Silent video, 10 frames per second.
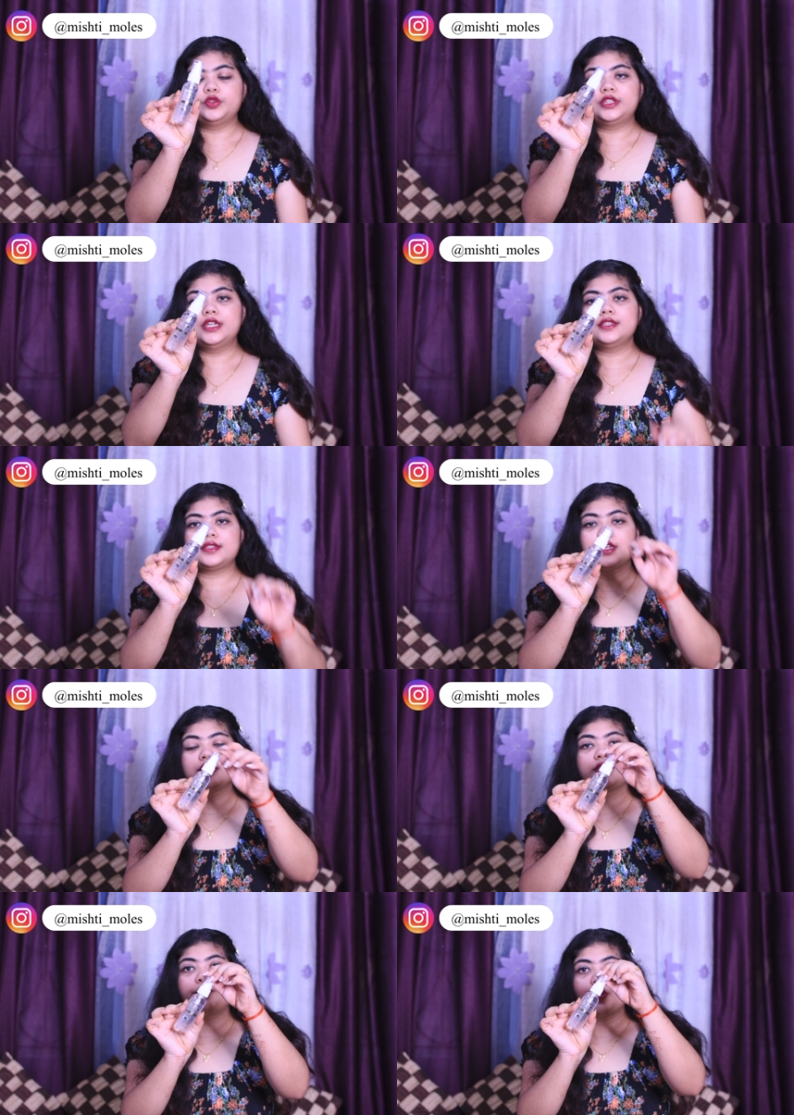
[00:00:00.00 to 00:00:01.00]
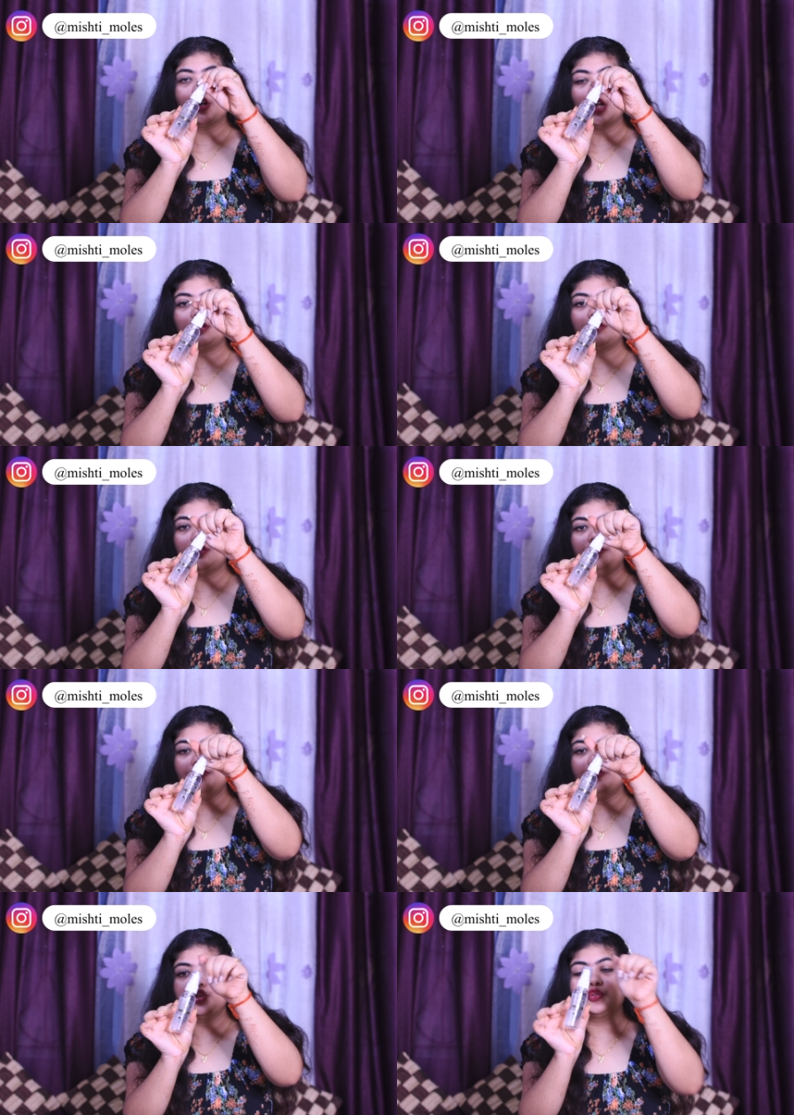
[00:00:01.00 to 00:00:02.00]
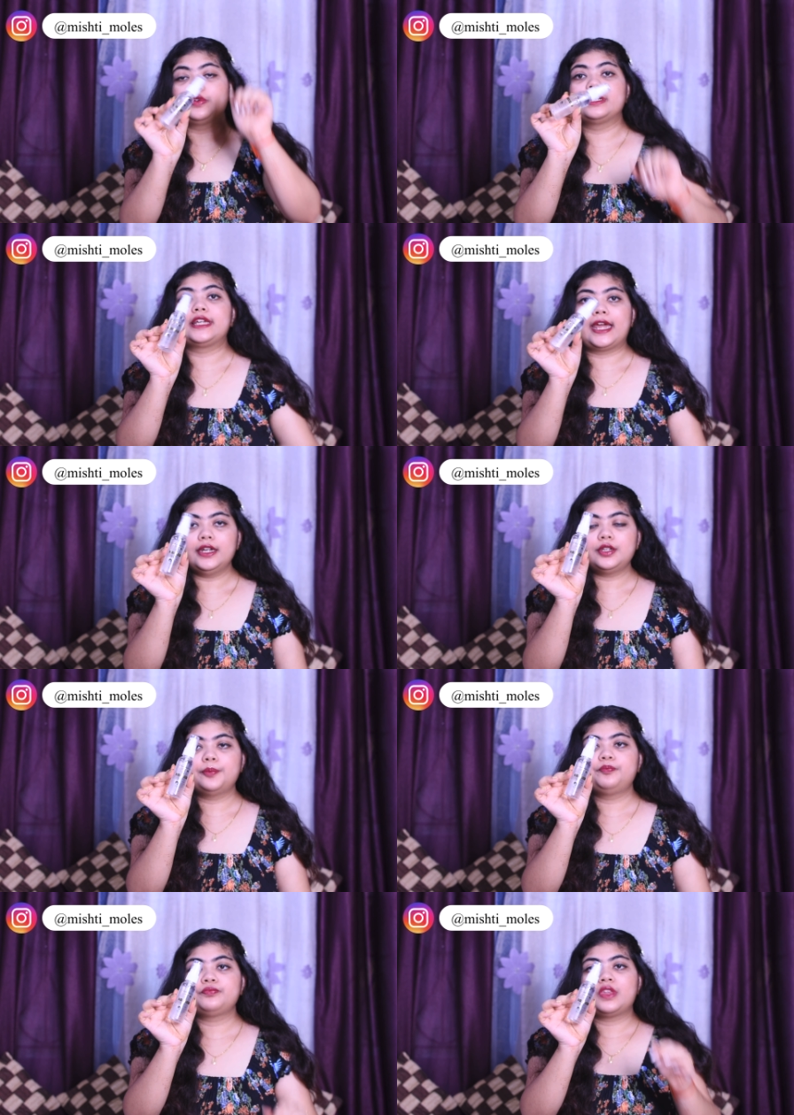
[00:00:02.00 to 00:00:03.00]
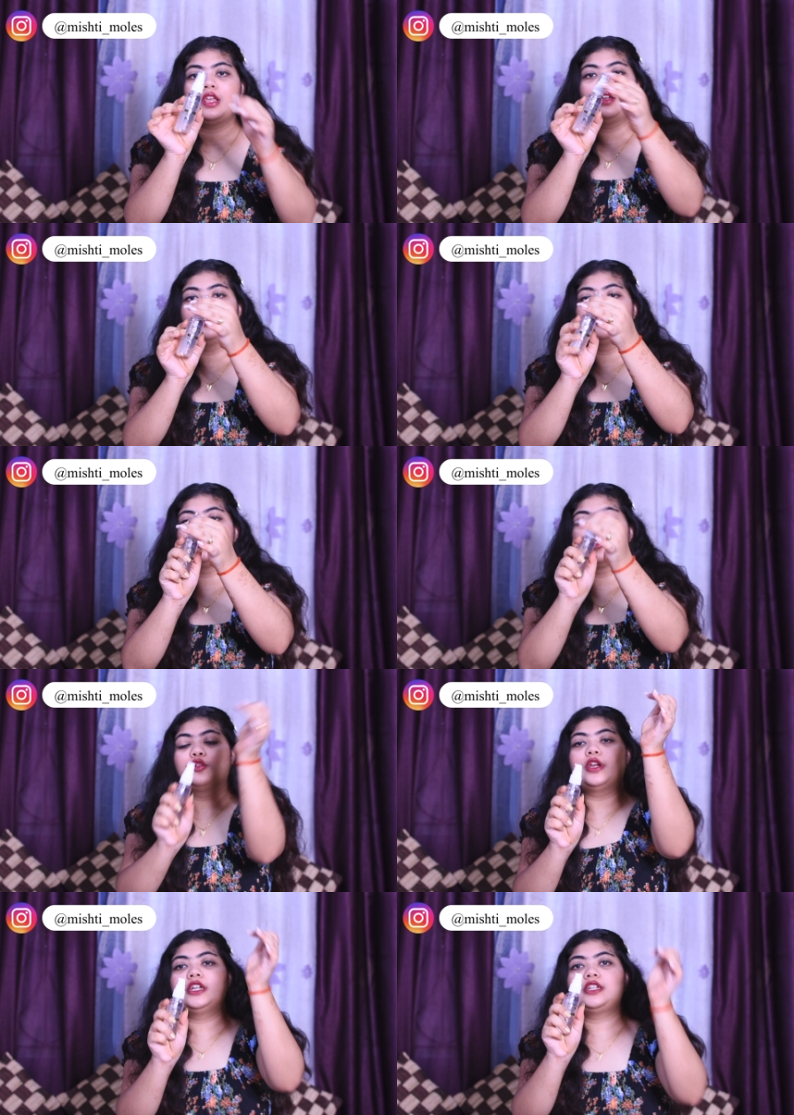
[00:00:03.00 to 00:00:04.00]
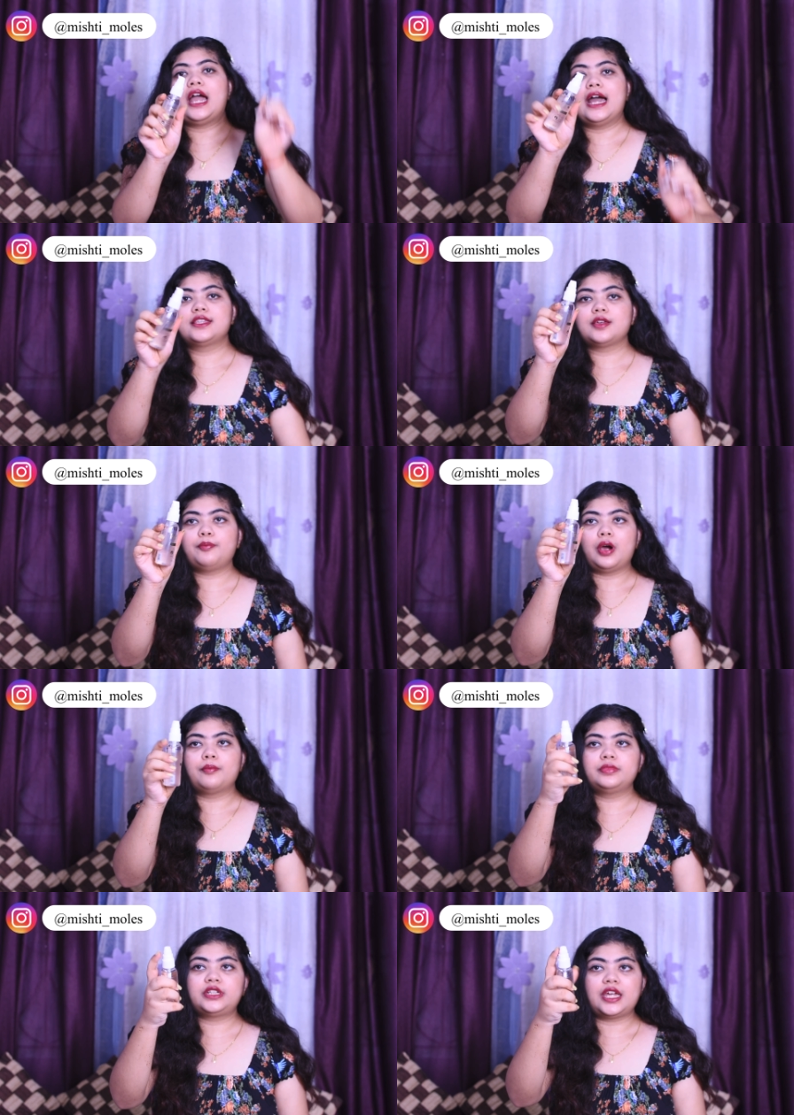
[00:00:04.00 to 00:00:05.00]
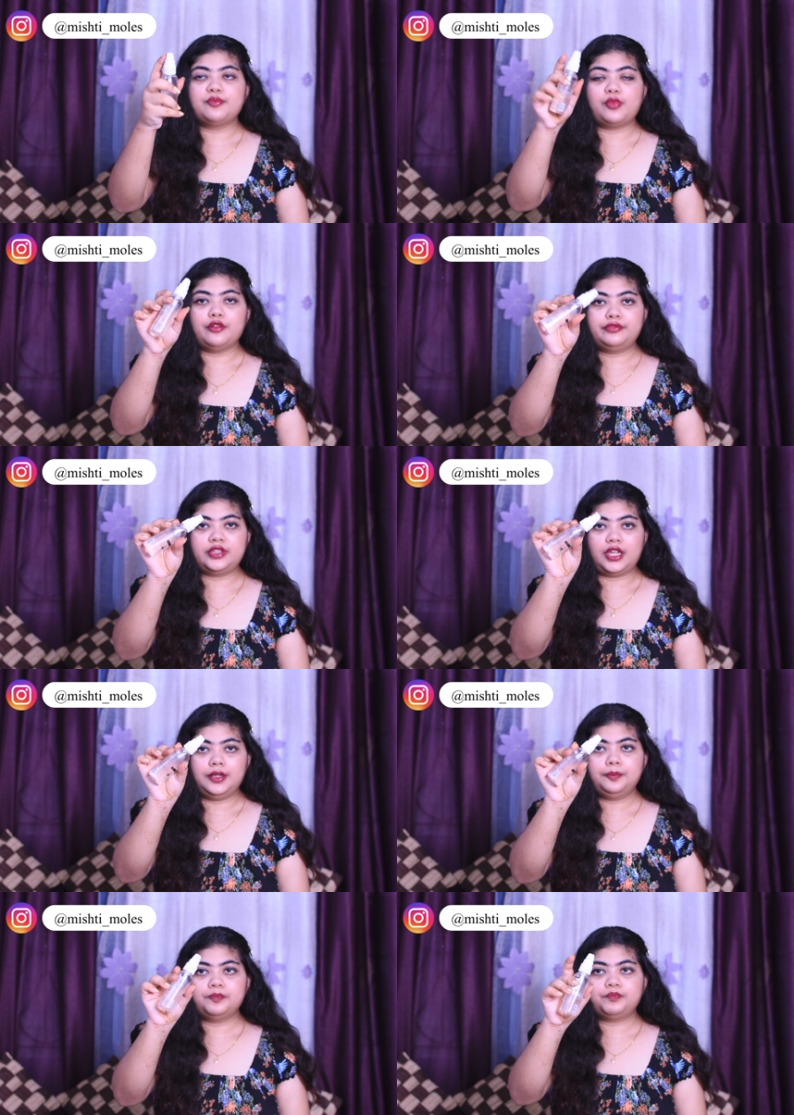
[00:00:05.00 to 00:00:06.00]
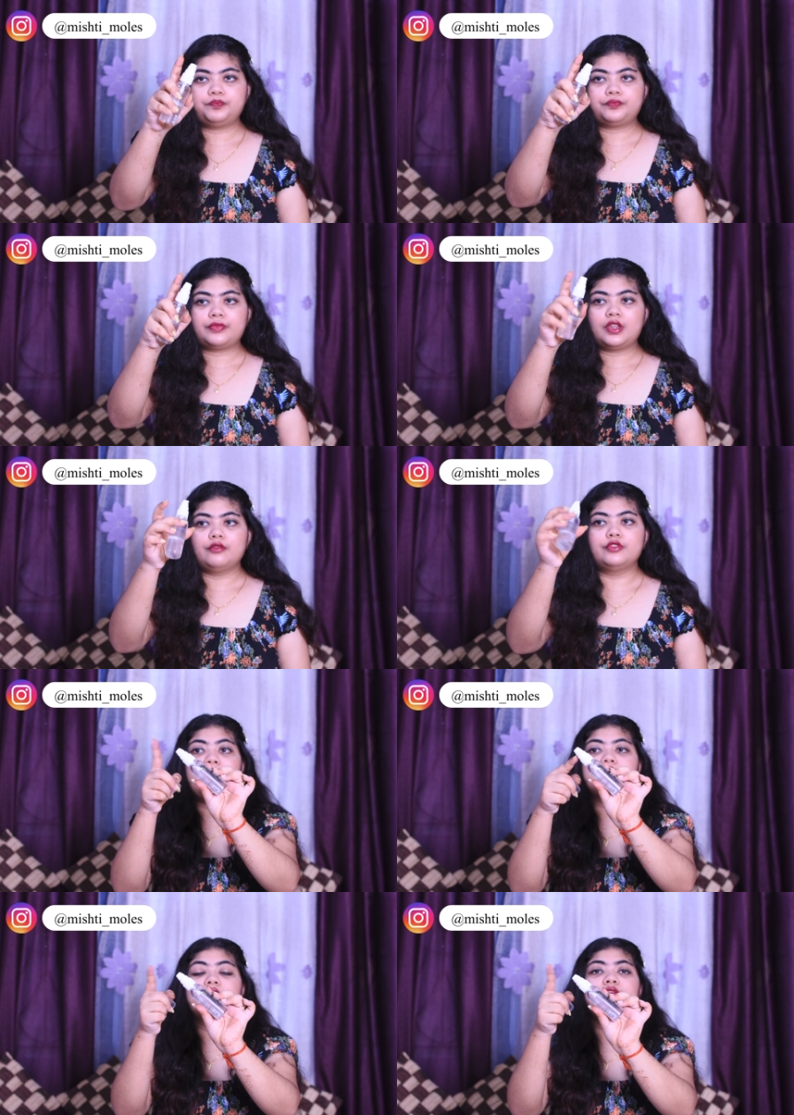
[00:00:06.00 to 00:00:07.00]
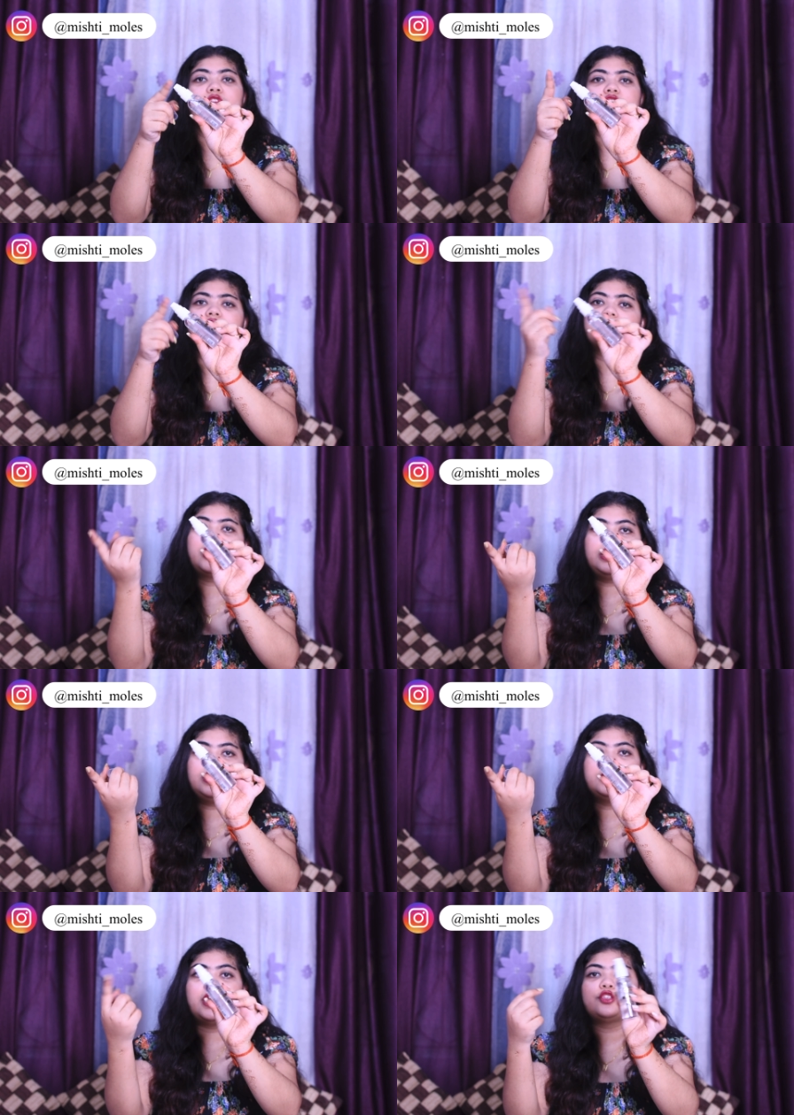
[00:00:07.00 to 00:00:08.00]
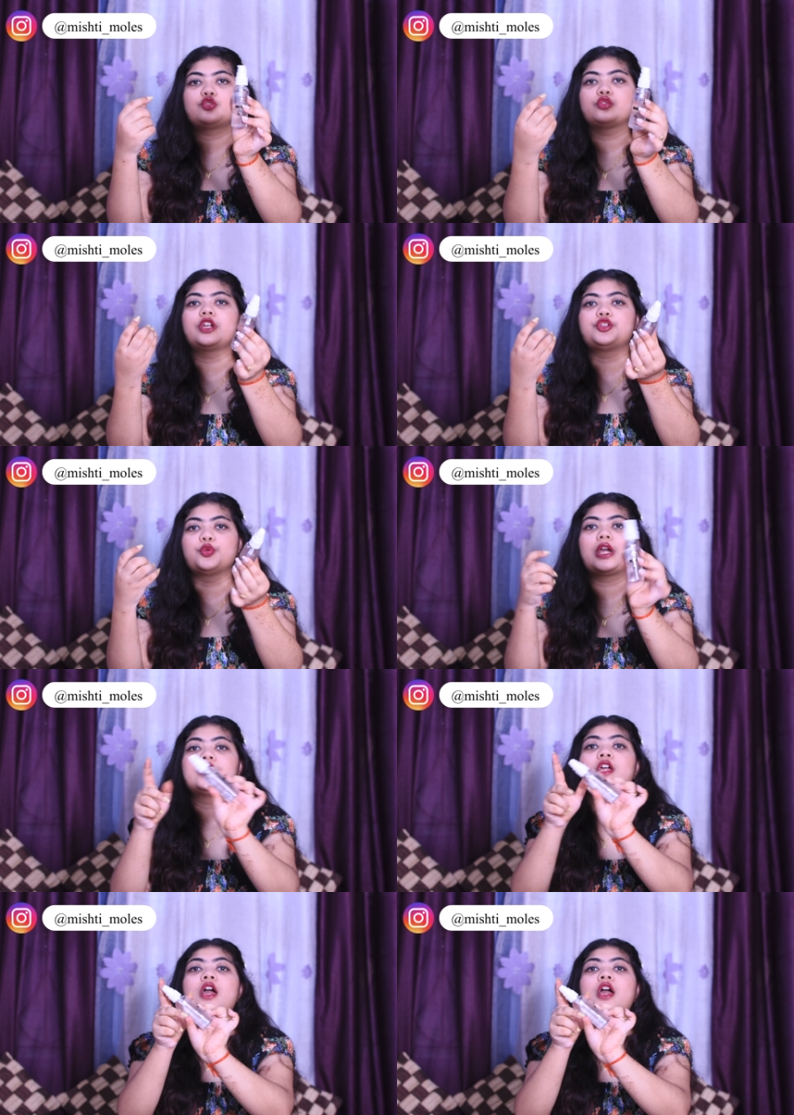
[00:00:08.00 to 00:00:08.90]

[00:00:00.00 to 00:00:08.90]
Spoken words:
this is the product which you will get. So it has a pump type of thing. I think which is really nice so that you can